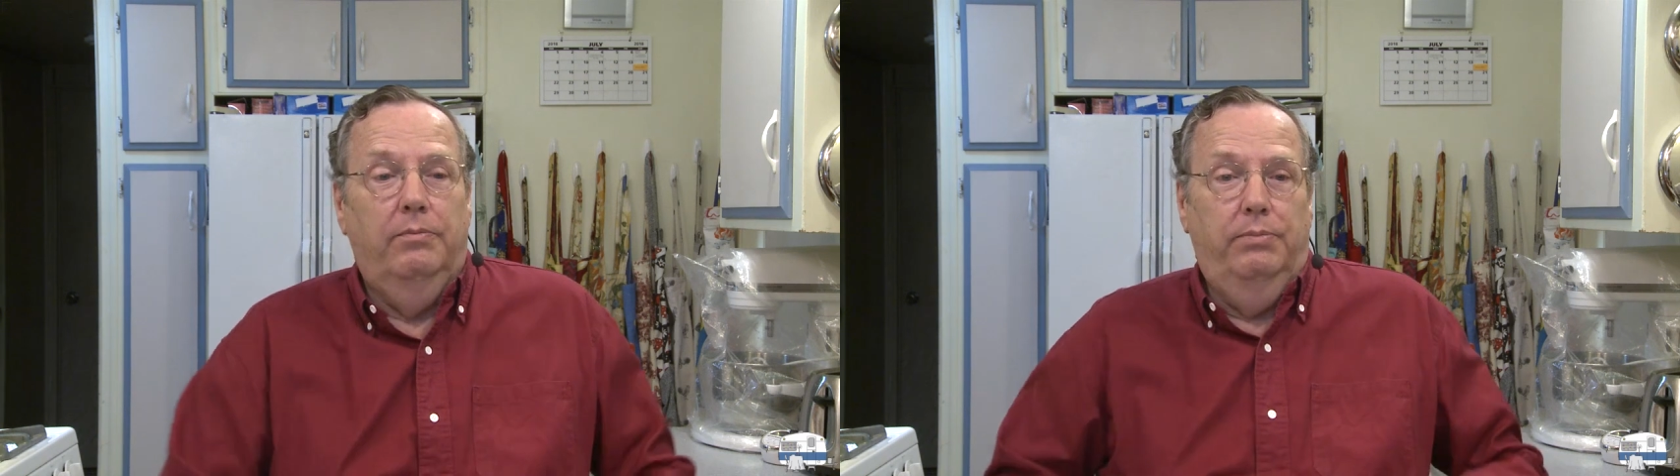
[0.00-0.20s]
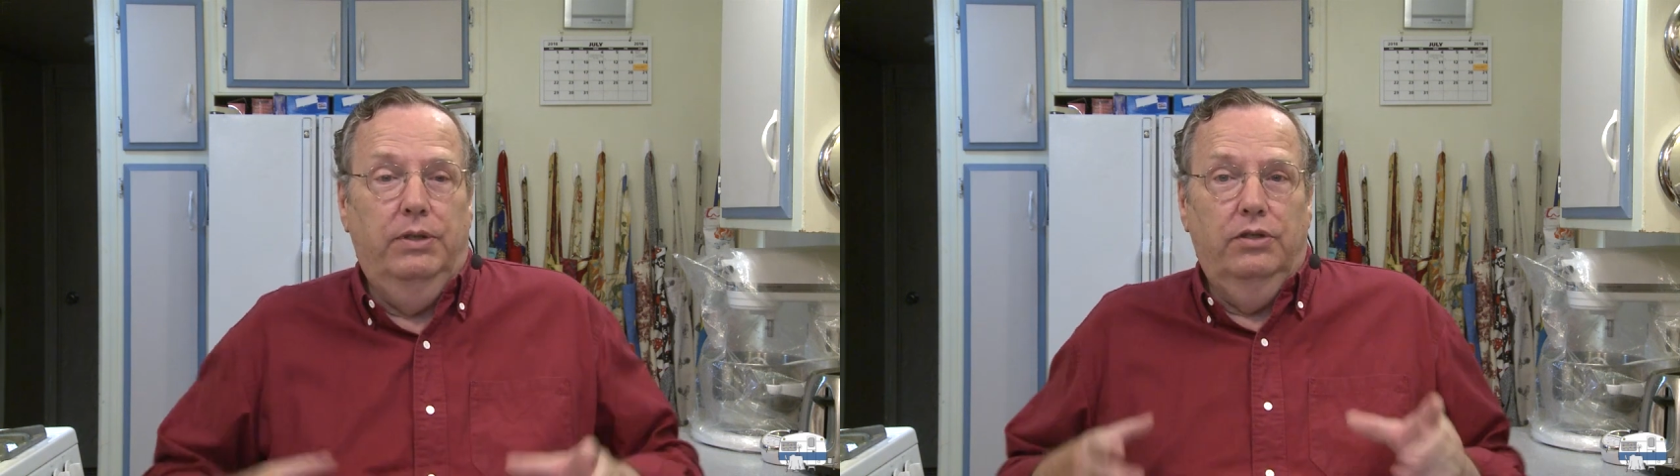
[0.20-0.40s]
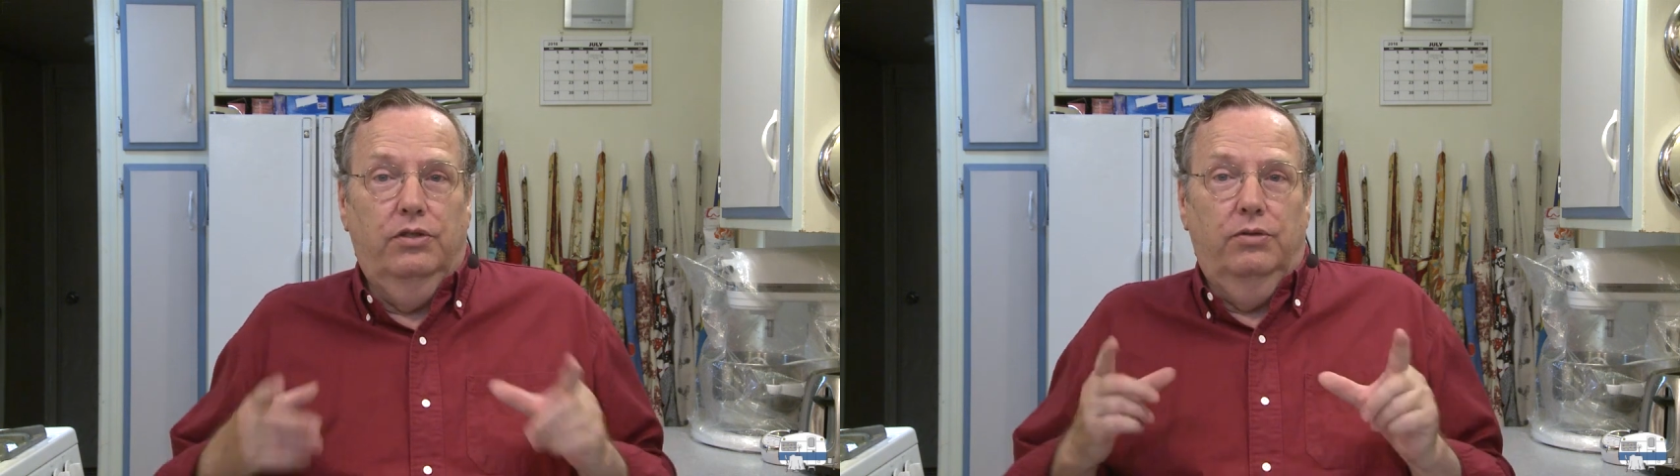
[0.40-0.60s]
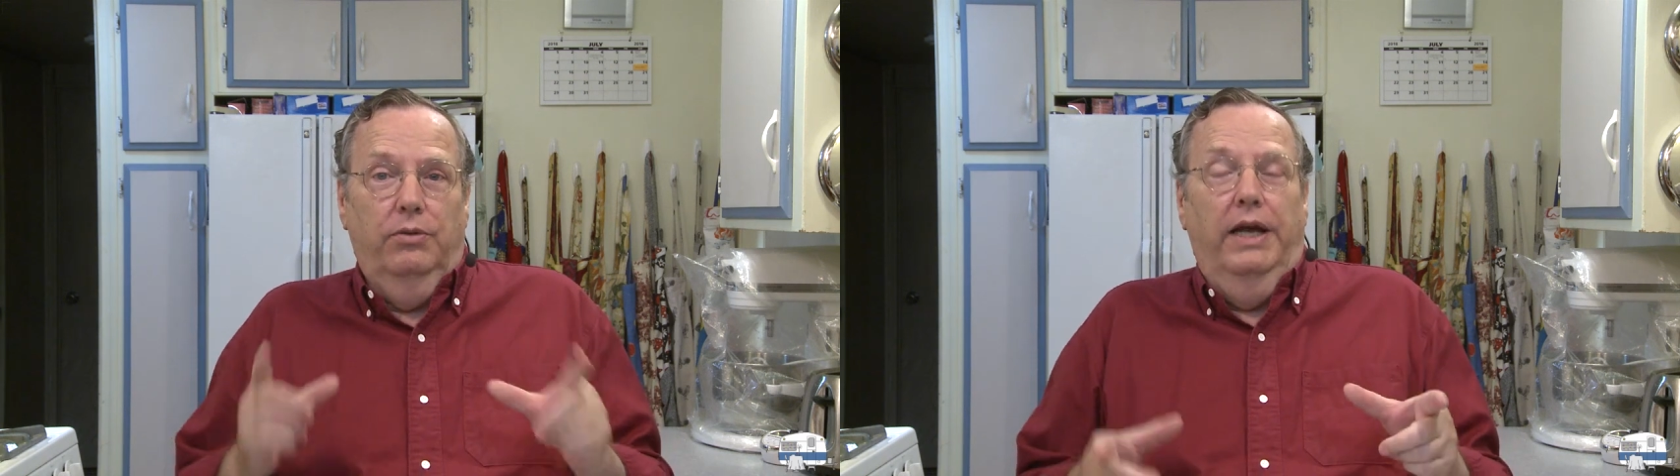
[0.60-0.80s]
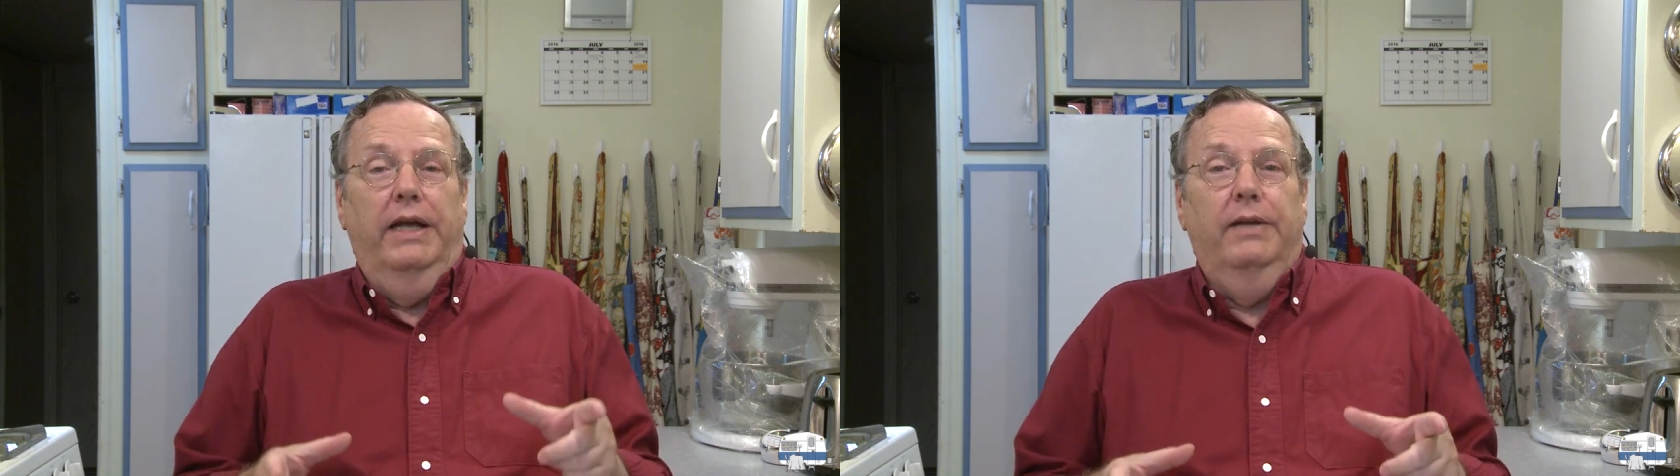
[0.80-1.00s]
Put a
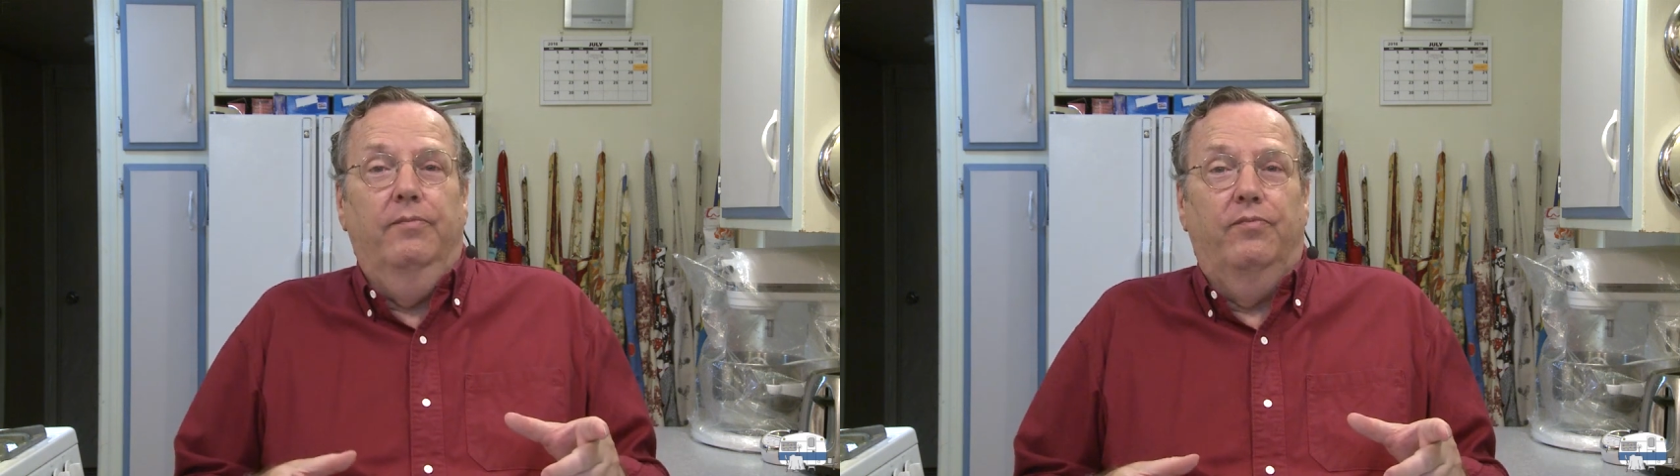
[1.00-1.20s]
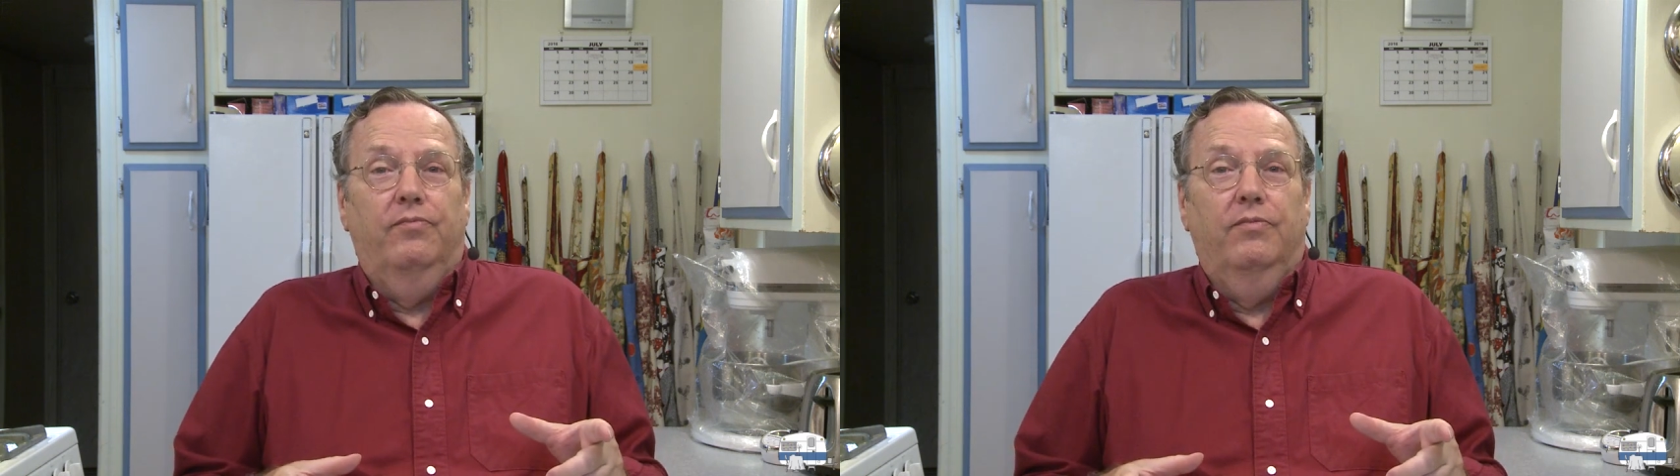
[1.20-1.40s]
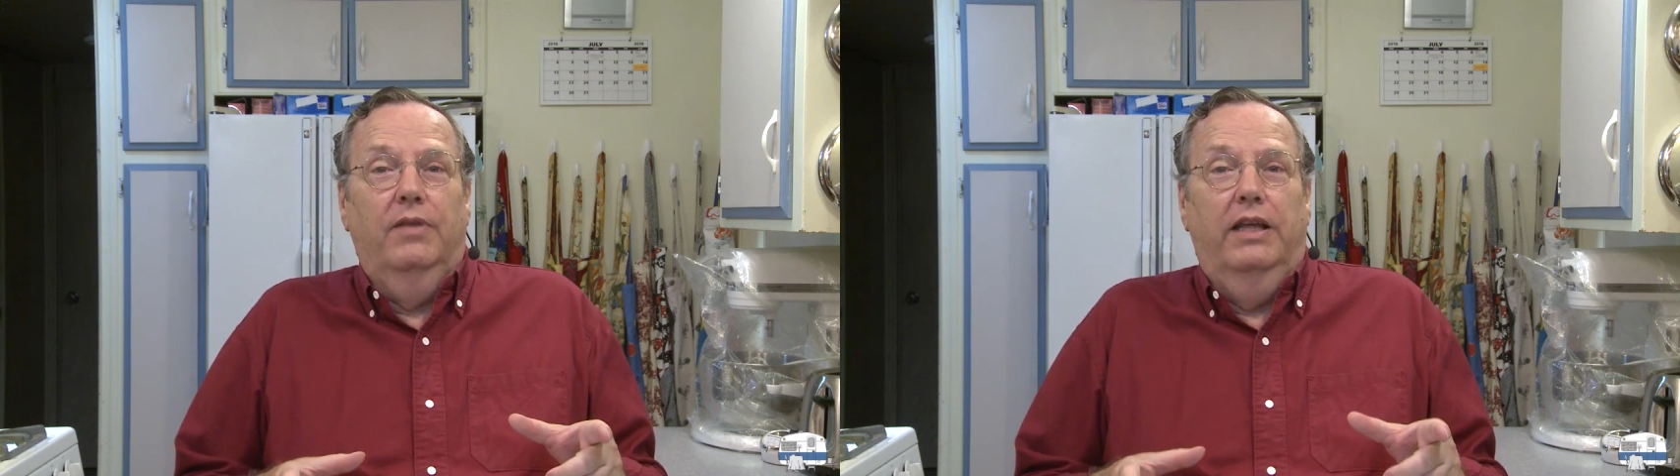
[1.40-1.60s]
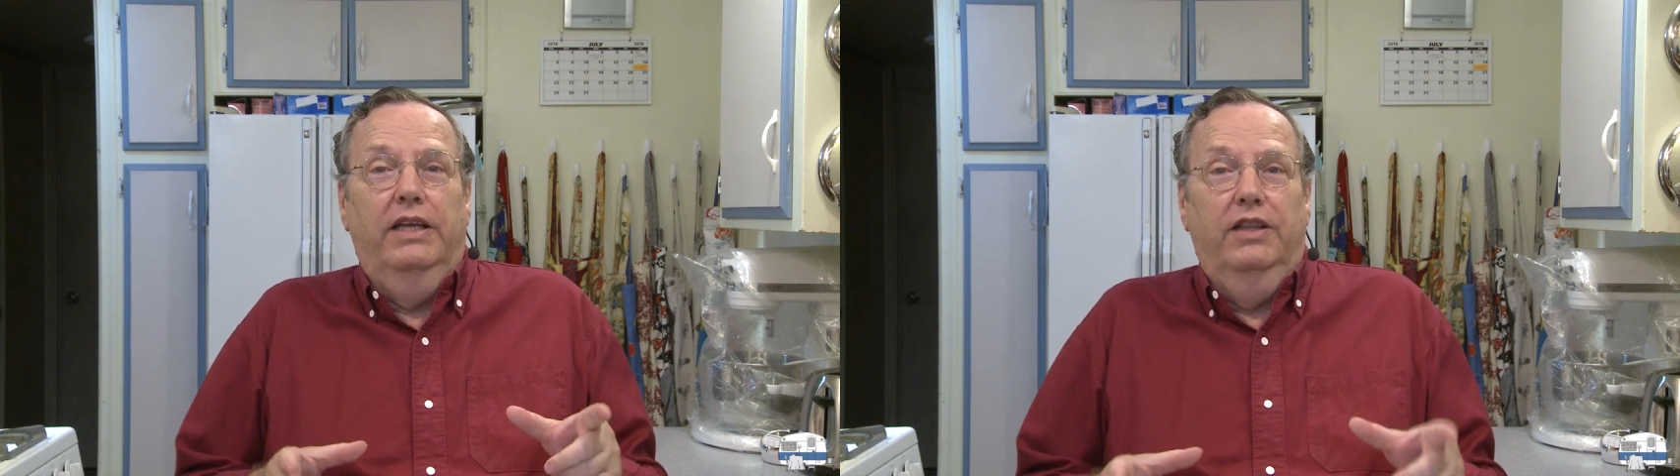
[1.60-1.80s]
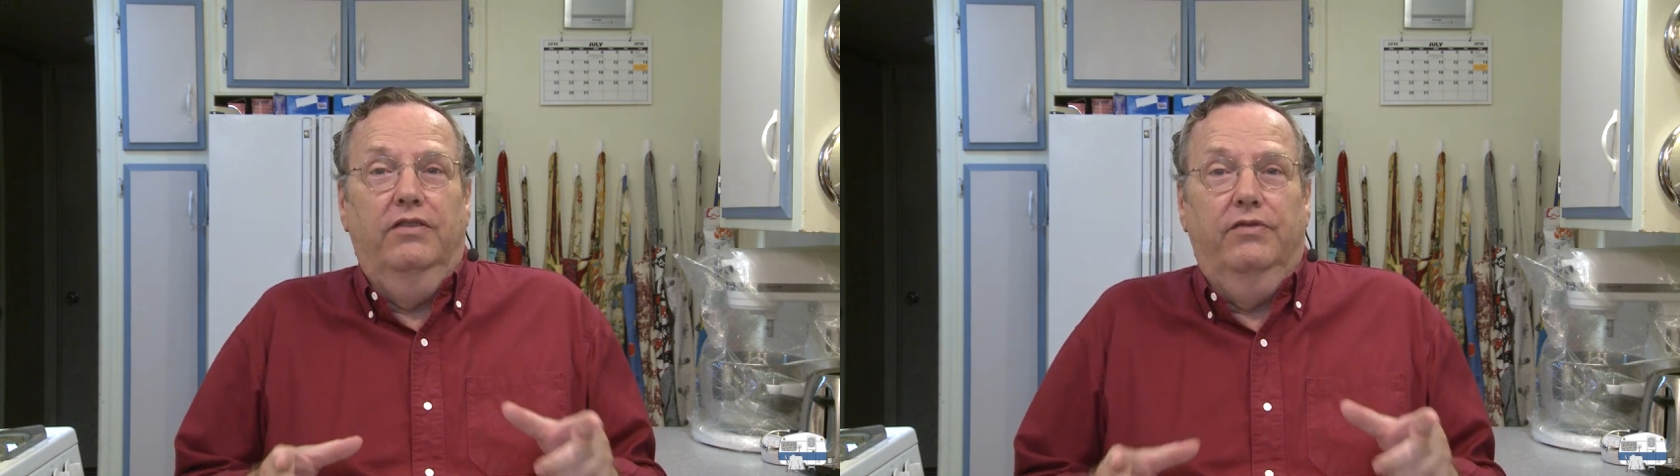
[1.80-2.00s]
tray
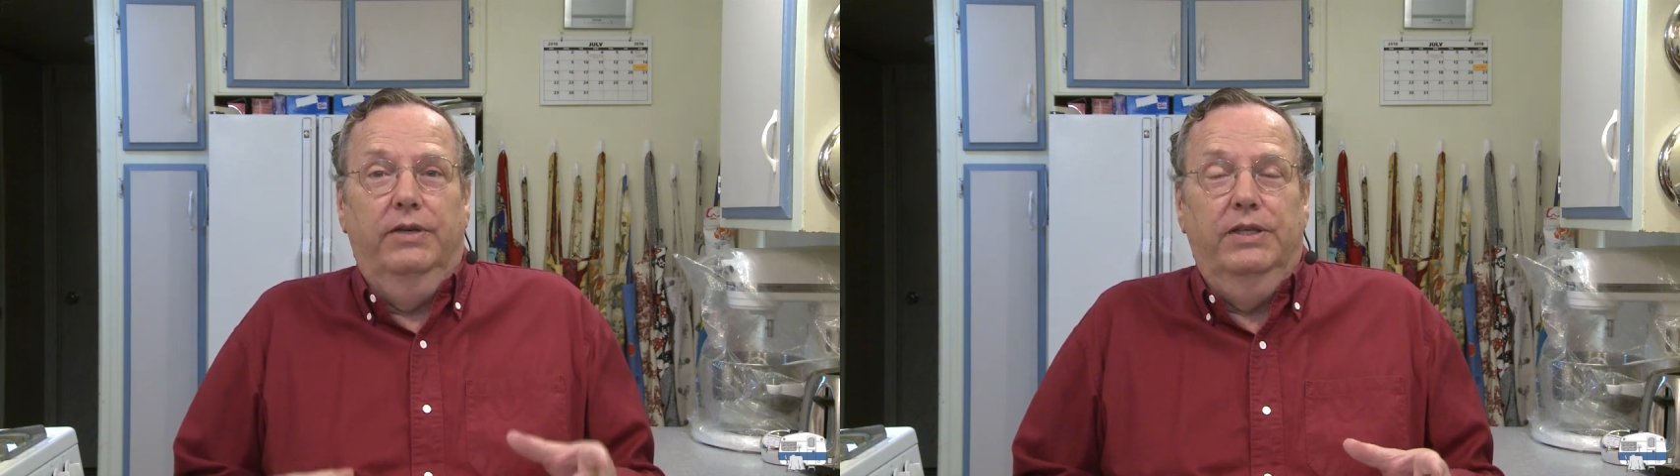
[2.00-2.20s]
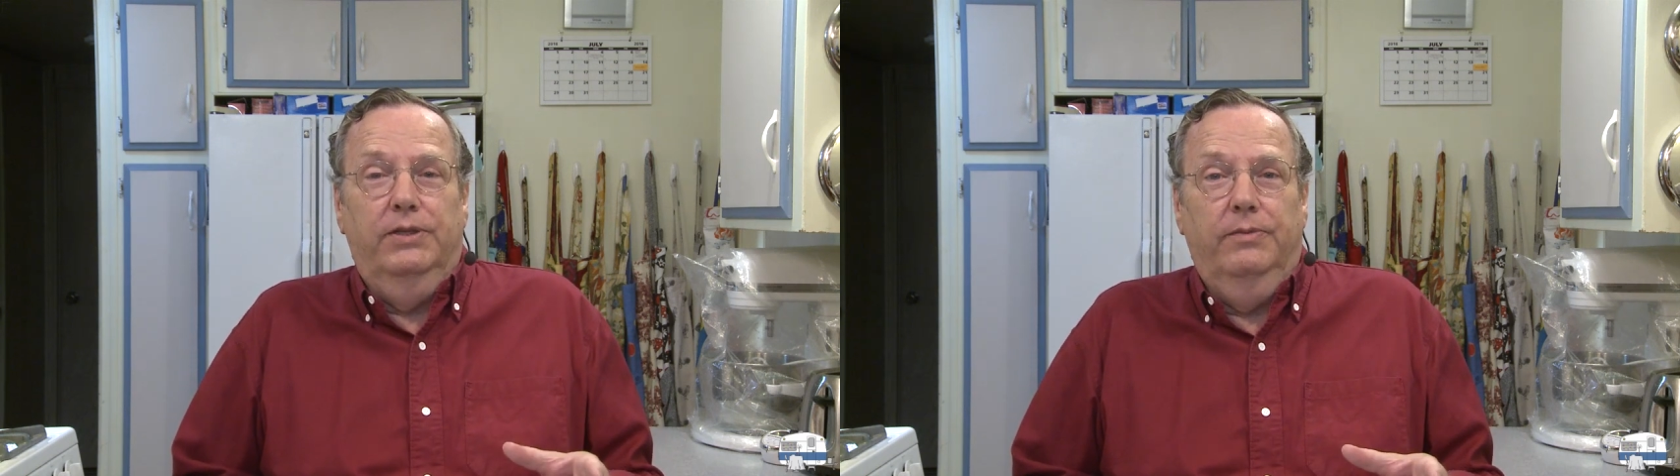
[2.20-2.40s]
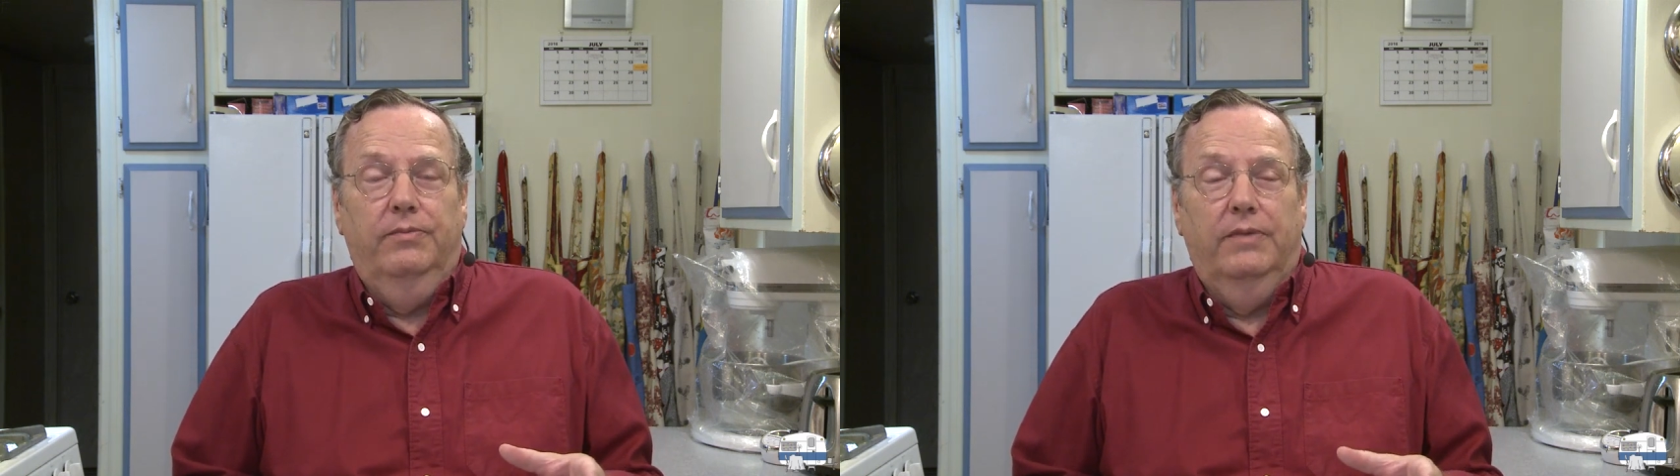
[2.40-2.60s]
in the freezer.